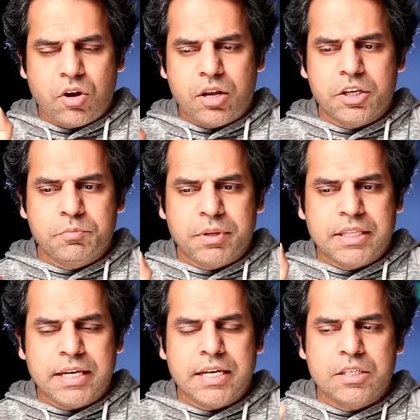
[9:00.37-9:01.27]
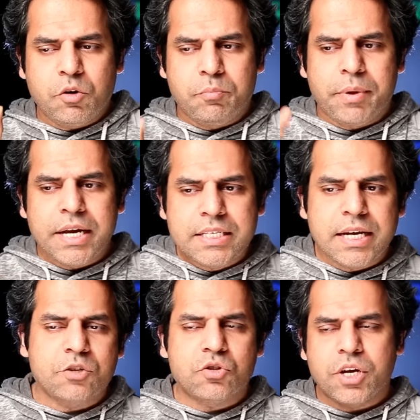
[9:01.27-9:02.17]
knowledge. But the thing is, your
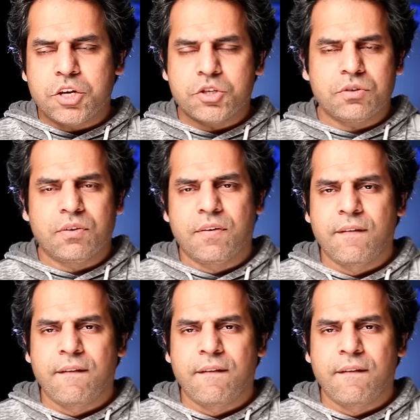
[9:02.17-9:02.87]
basic education